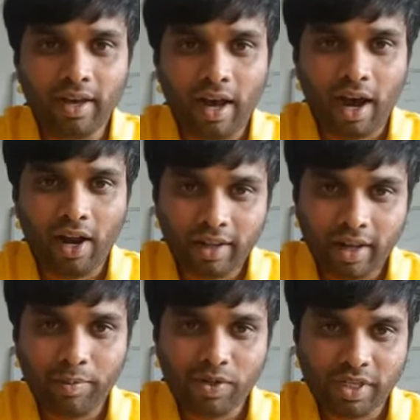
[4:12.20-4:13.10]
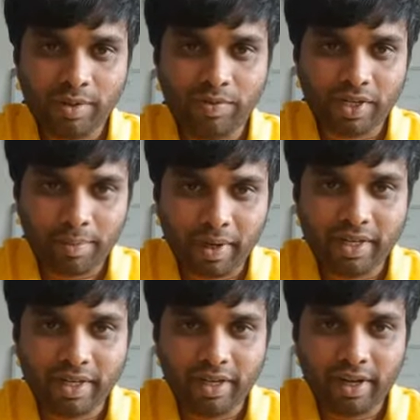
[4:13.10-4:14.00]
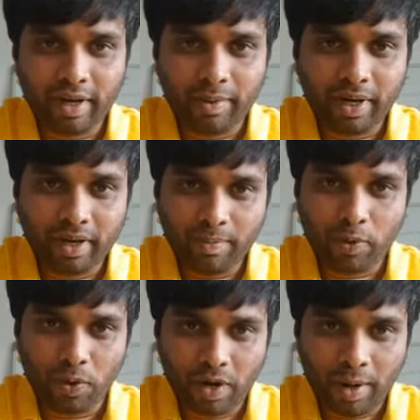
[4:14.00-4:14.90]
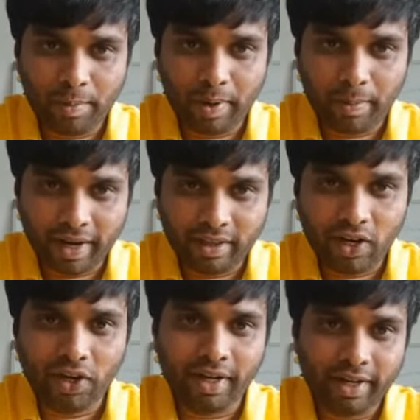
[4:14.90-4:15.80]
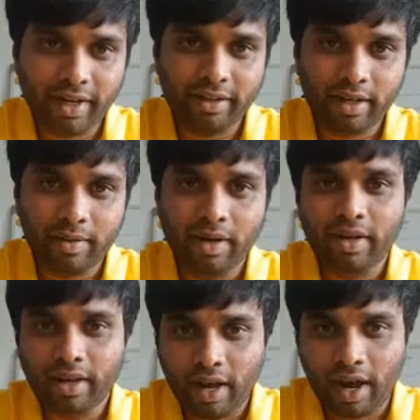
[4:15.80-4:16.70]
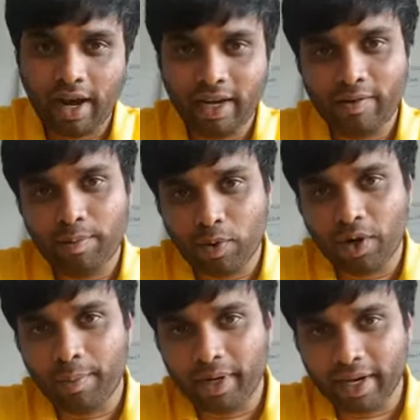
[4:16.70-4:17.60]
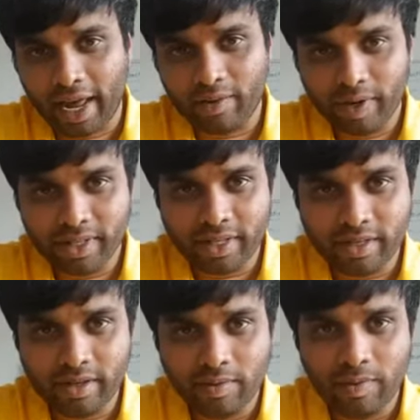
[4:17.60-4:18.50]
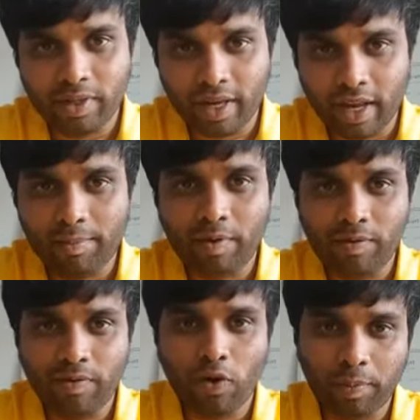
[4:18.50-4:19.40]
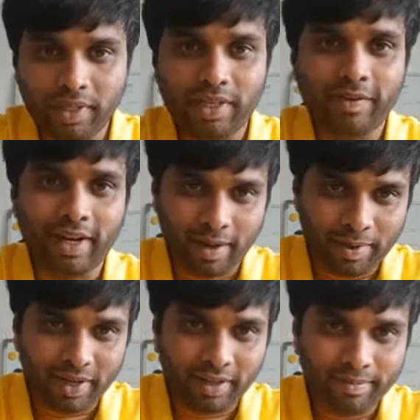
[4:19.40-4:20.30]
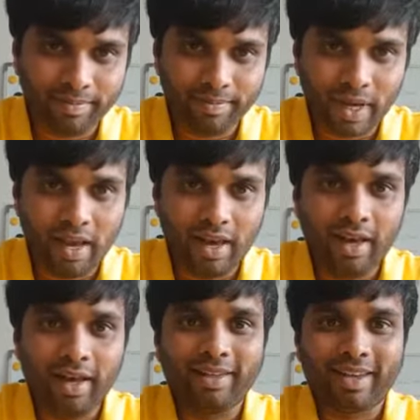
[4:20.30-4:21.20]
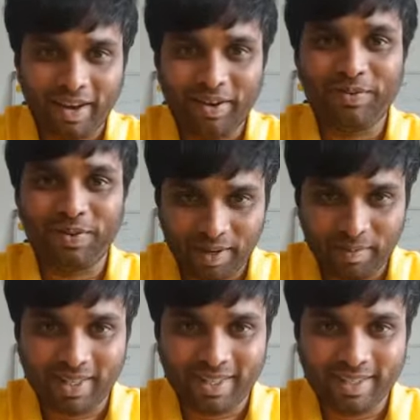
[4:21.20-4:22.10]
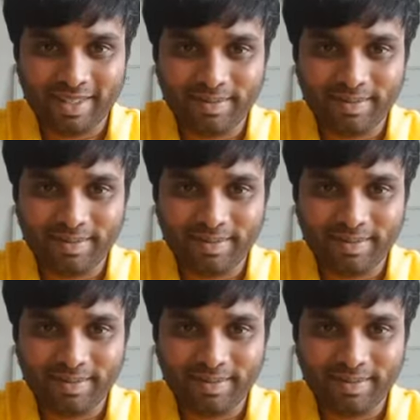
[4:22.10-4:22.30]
All the above steps which I mentioned can be programmed by Python or any other high-level programming languages with the help of OpenCV library. Thank you very much.